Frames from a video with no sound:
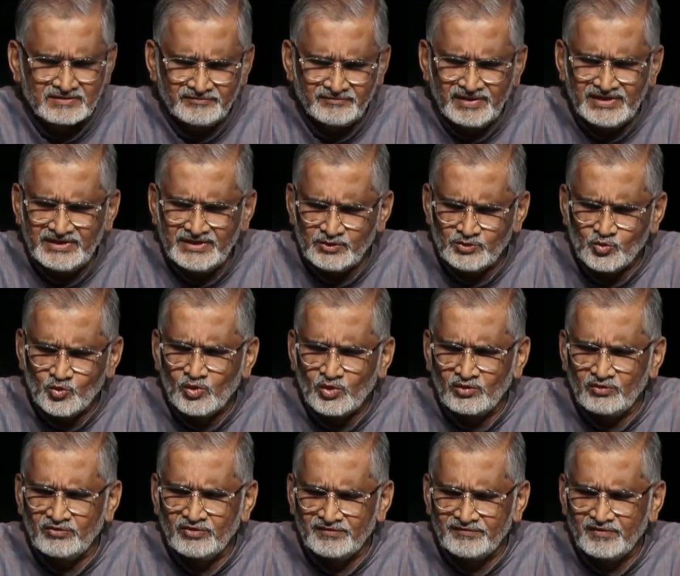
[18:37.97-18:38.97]
when he took
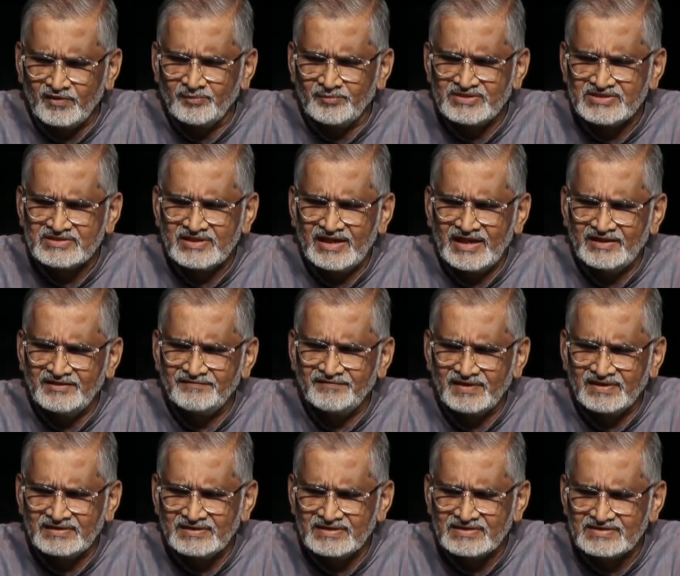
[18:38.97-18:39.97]
over from his
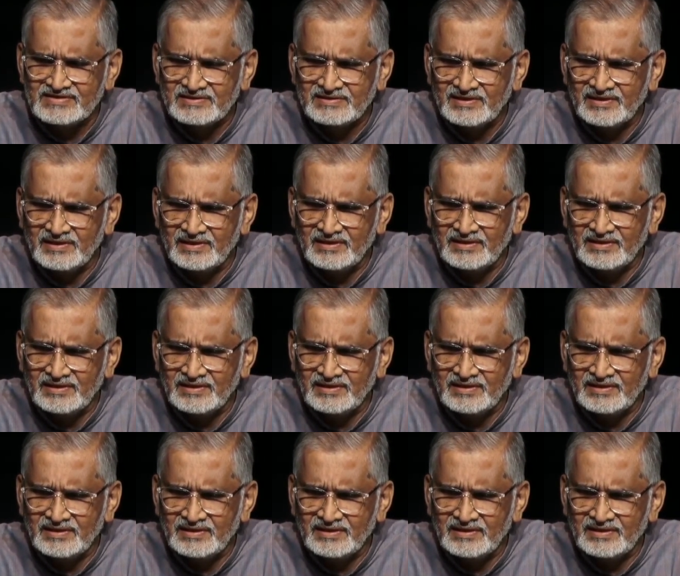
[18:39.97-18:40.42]
grandfather's